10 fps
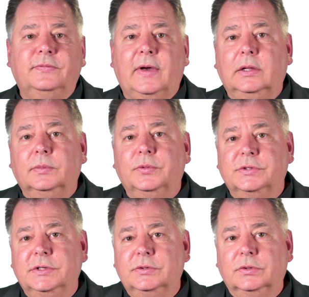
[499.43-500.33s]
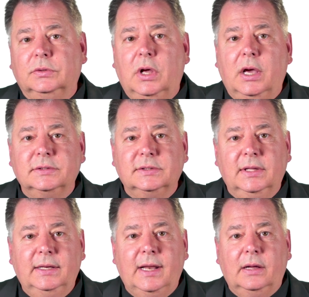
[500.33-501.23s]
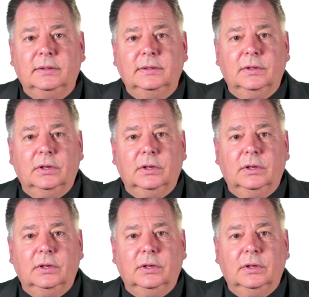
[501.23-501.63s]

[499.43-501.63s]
follow procedural laws laid out in